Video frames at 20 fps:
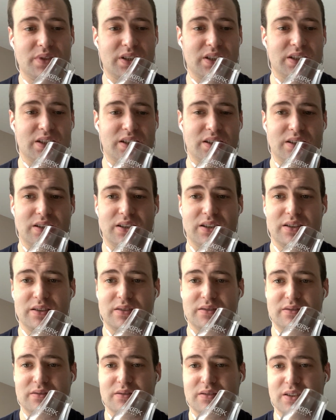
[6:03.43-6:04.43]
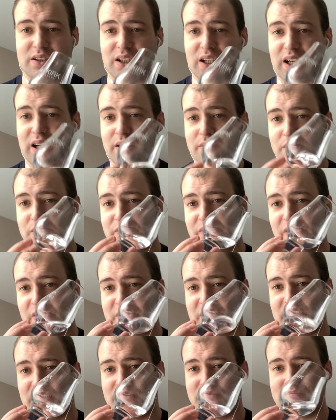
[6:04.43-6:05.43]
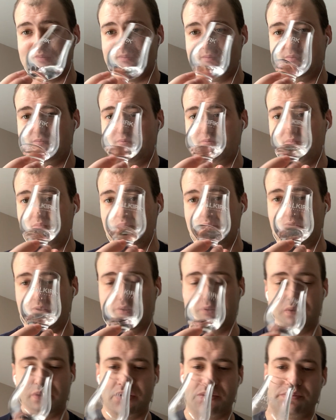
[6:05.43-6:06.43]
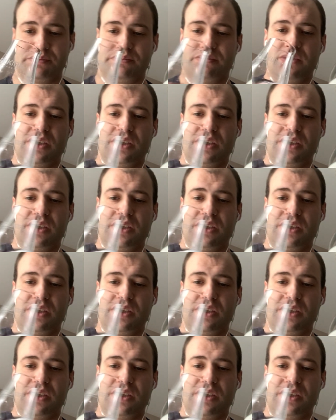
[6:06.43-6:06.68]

as clear as vodka, beautiful.